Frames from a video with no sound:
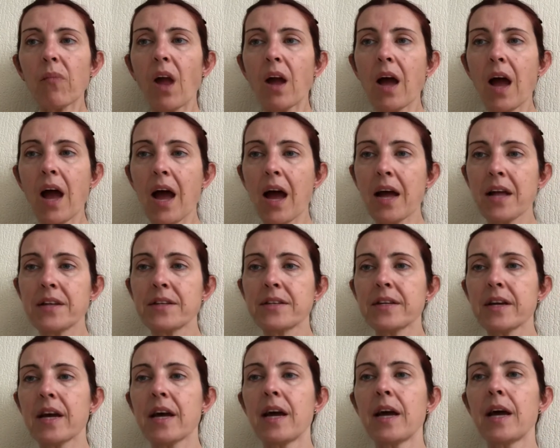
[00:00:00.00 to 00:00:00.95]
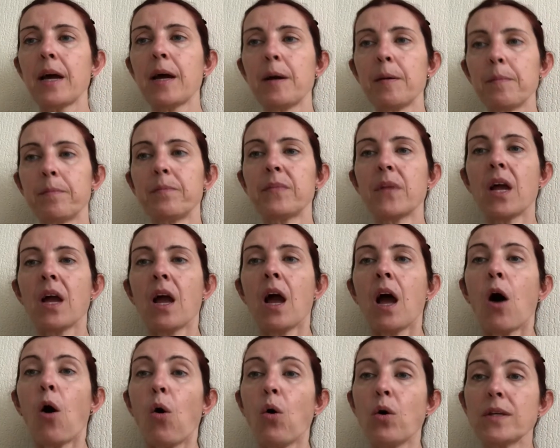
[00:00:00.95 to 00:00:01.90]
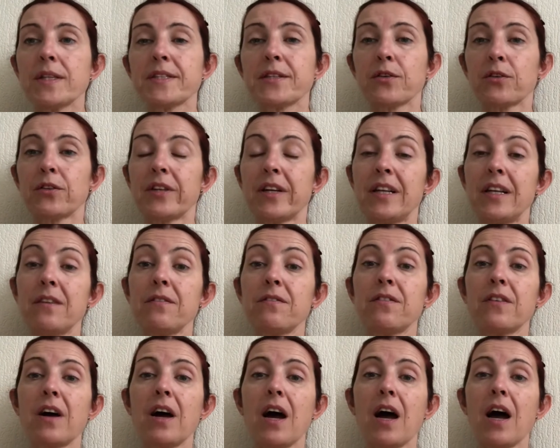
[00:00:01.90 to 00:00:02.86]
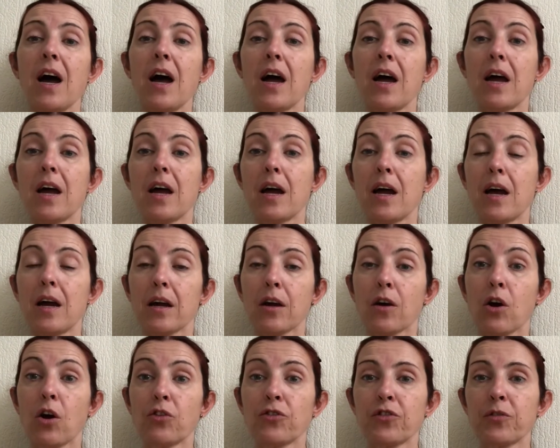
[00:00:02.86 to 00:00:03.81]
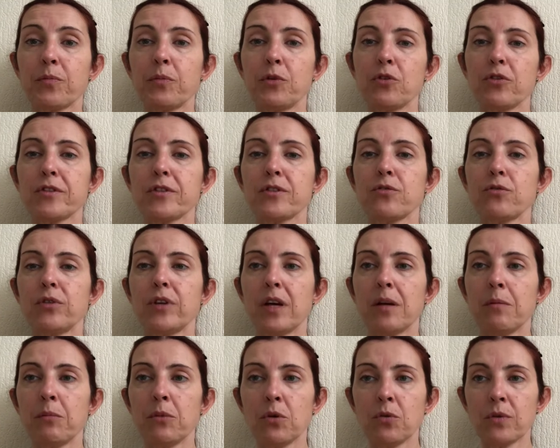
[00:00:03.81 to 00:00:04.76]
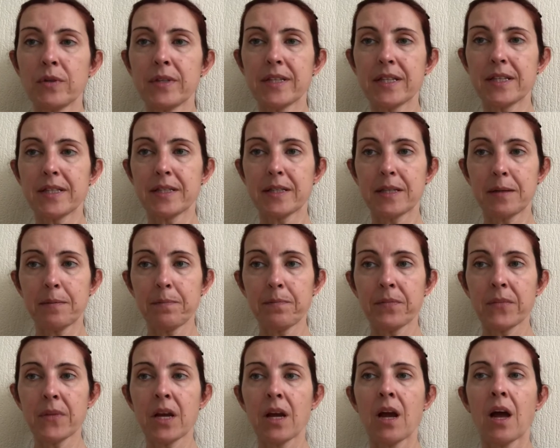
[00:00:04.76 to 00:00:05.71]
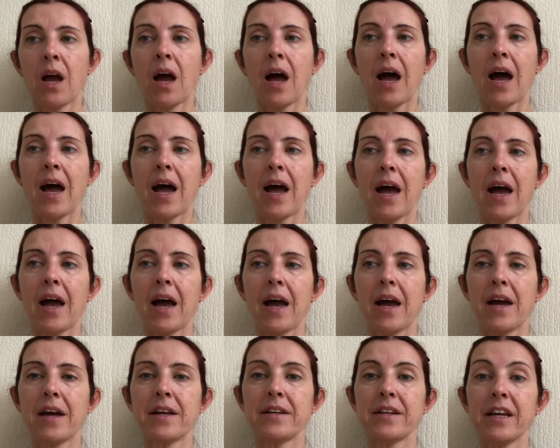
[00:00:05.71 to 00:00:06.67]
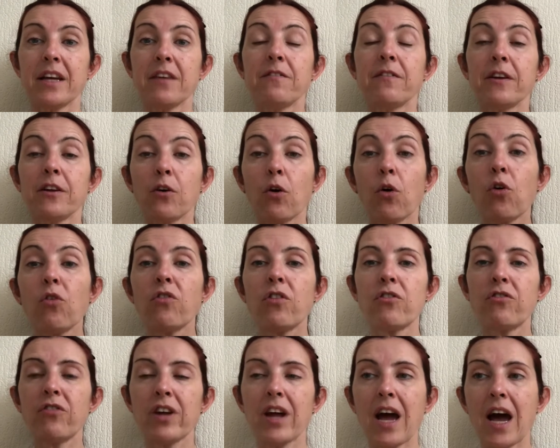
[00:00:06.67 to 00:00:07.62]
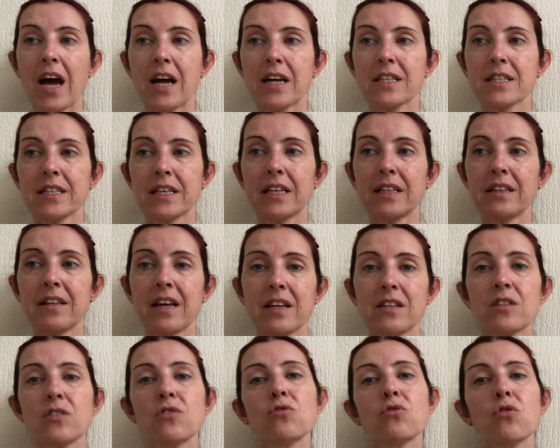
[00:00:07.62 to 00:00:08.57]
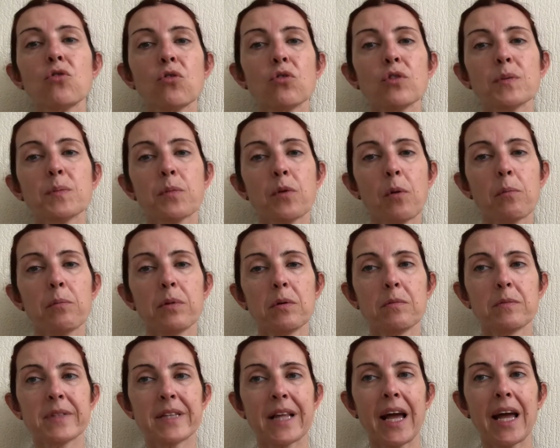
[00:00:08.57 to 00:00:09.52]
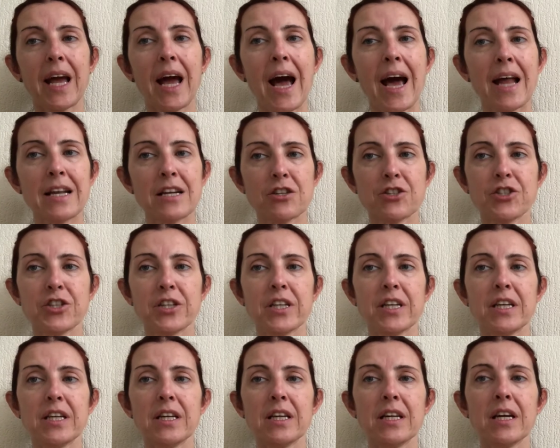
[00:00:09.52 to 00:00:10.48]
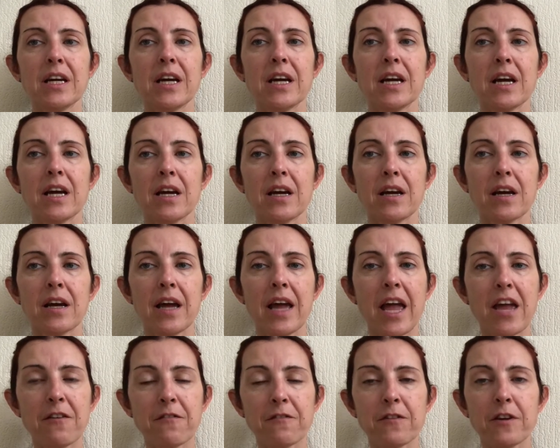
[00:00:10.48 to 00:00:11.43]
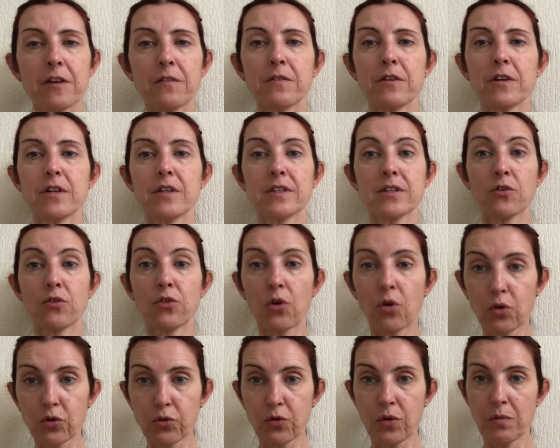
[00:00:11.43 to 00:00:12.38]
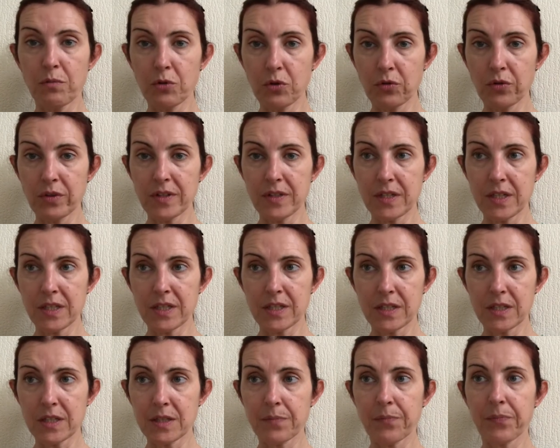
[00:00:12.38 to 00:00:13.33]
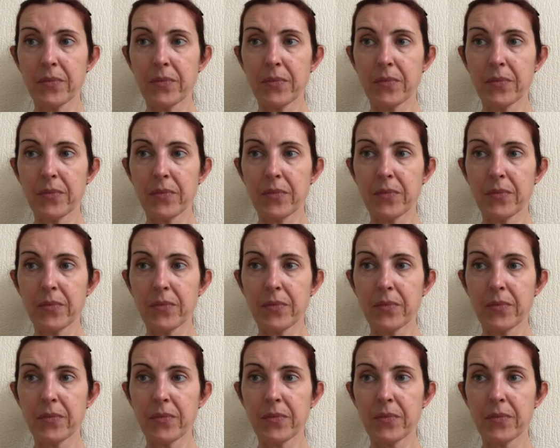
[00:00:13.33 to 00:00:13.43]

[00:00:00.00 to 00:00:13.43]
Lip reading: And also the liver contributes to the immune system, and if it overreacts, it tends to cause problems like allergy, hay fevers, and autoimmune diseases.